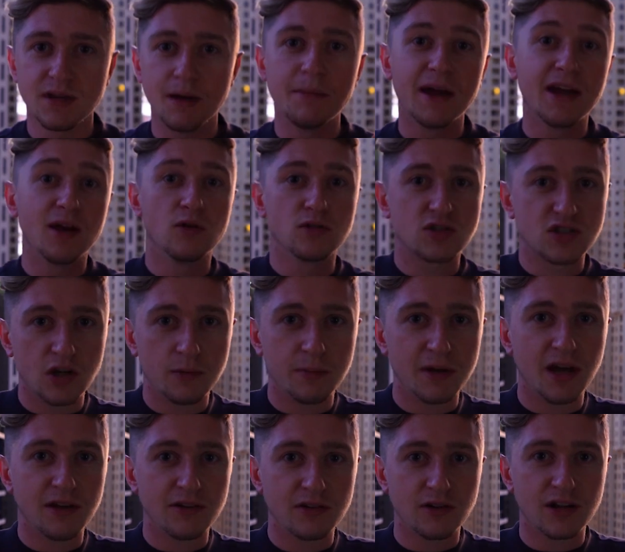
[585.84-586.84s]
There may also
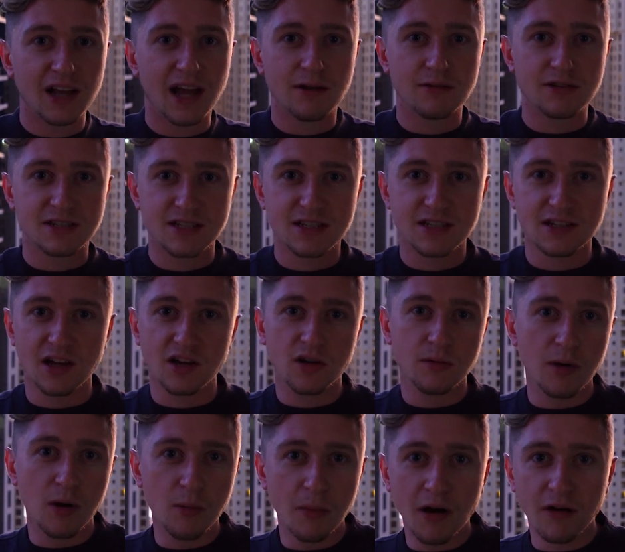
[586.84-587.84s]
be other allowances like your
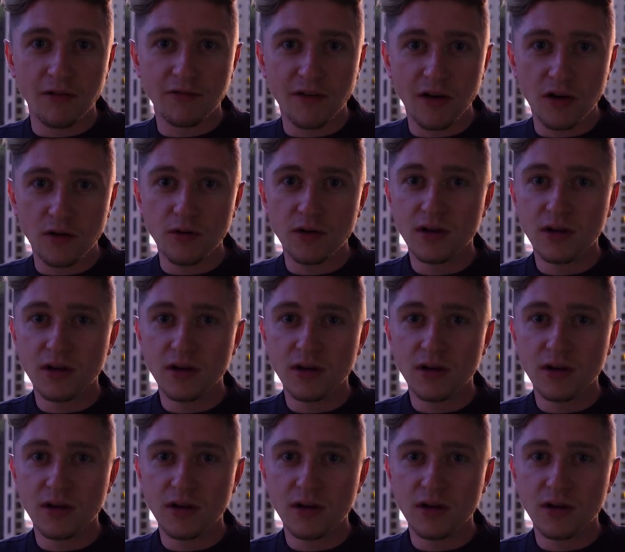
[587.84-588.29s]
mobile phone.